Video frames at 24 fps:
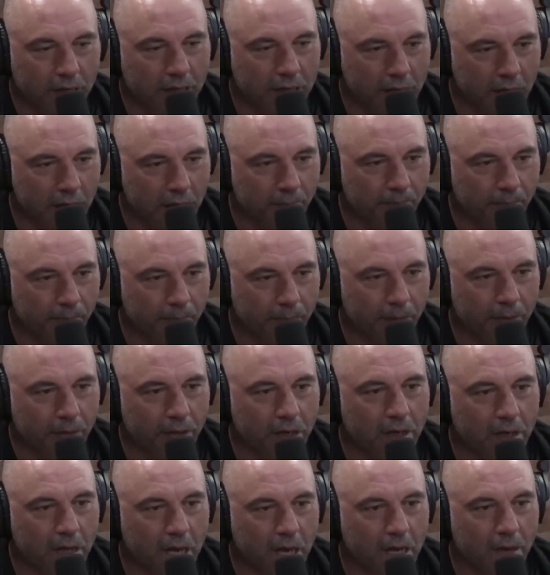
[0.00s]
to cut him. They were going
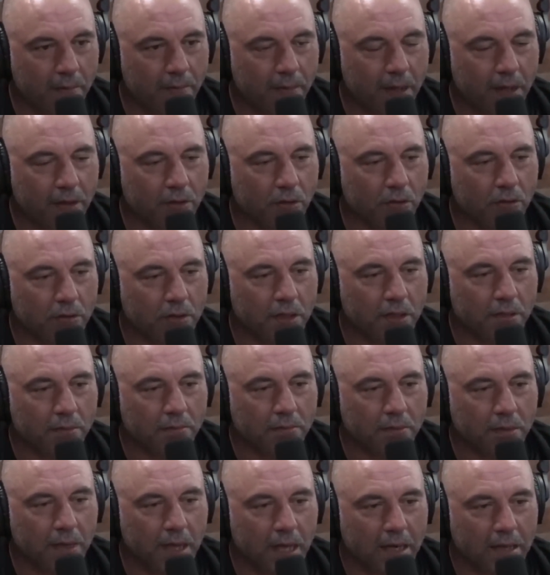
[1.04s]
to cut him. They told him that